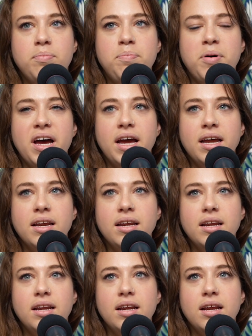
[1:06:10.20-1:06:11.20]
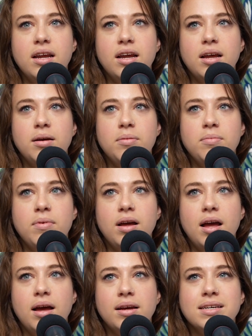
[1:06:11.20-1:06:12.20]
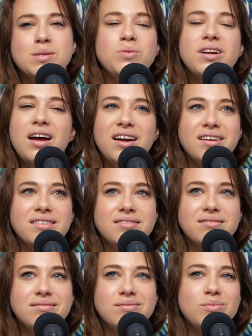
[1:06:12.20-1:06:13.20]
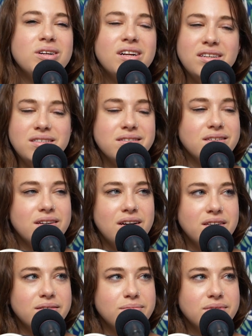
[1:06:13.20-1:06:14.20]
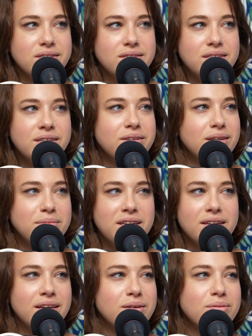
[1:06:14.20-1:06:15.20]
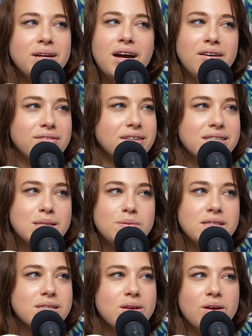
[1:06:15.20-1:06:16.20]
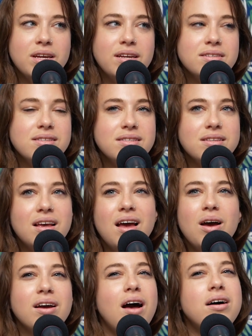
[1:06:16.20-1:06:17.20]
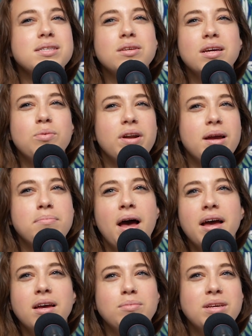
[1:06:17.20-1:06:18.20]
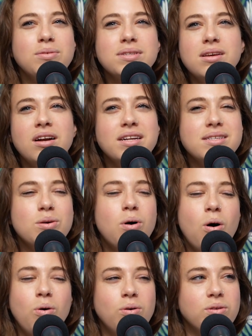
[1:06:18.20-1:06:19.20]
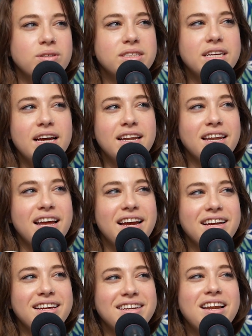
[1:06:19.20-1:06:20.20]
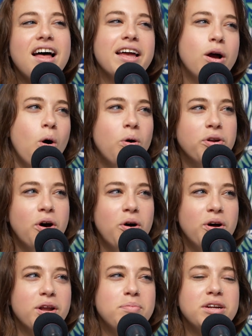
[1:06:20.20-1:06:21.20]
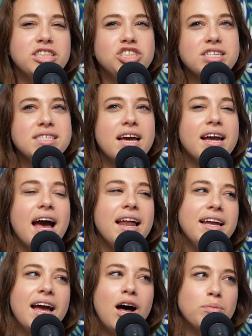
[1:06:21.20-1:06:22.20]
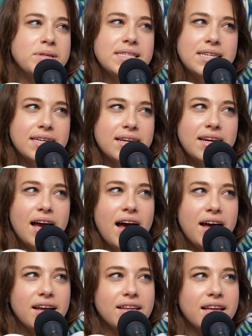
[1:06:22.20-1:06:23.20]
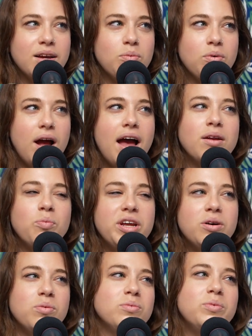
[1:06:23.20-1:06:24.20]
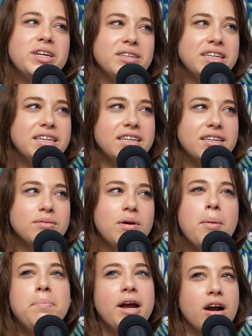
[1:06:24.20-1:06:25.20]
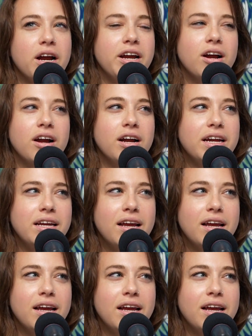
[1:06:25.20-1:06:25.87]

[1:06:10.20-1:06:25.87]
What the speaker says: But because we're not using condoms, you know what I mean? Like We haven't. It's been he's also like, when I met him, he was already so old and like not like old, but it's just like any help his dick can get. Like we don't need a barrier.